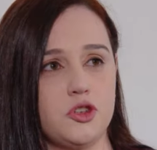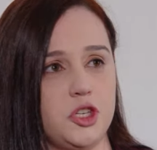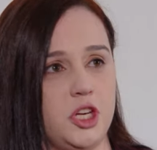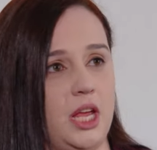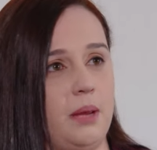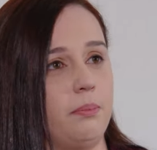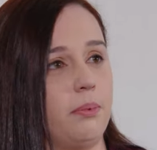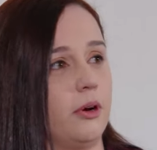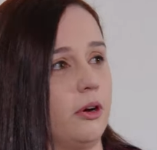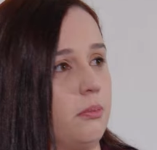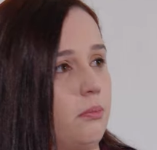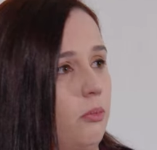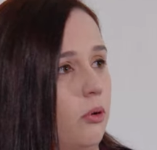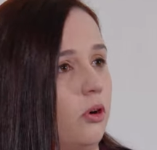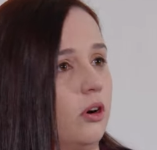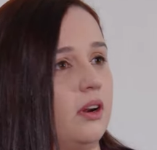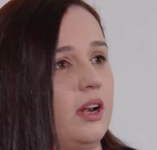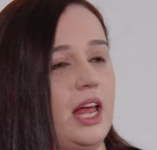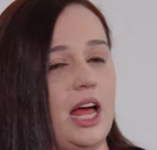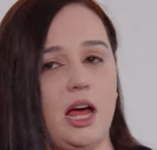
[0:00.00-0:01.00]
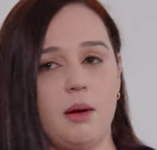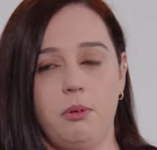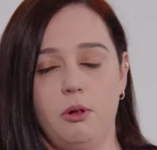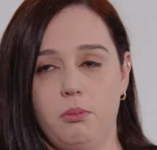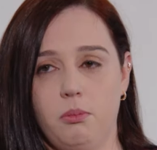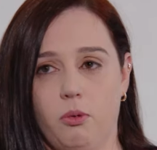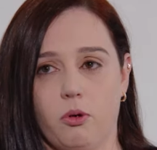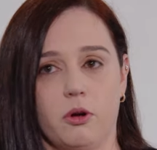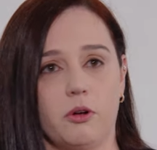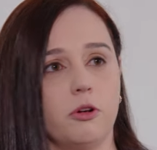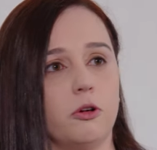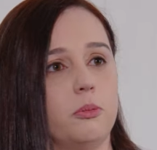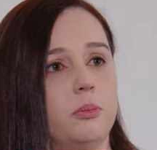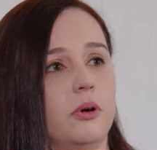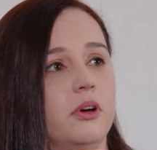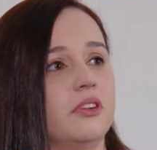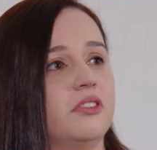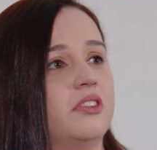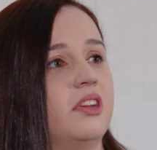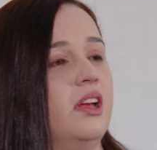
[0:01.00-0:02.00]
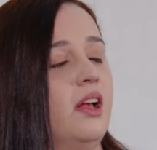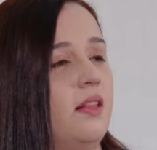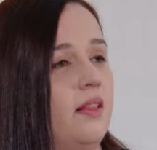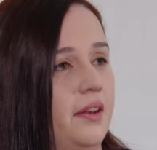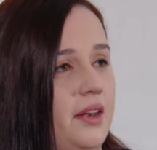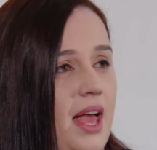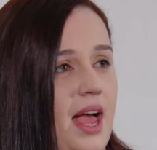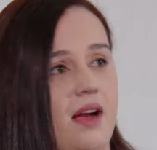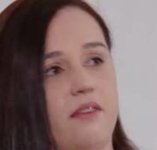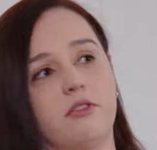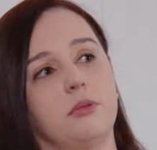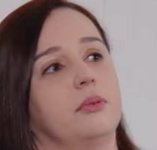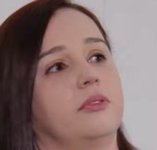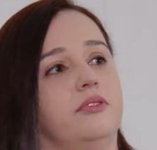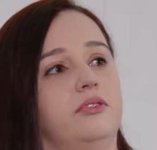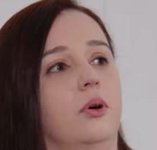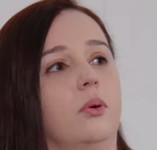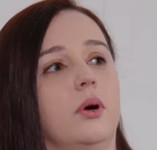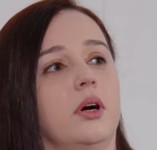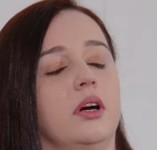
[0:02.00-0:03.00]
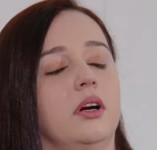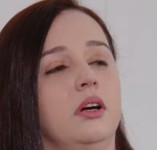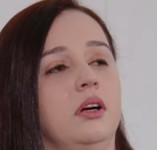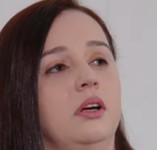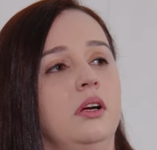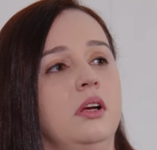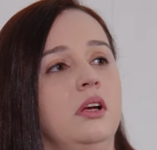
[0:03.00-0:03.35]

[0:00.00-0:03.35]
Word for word: cheaper, more reliable, more robust than ever before.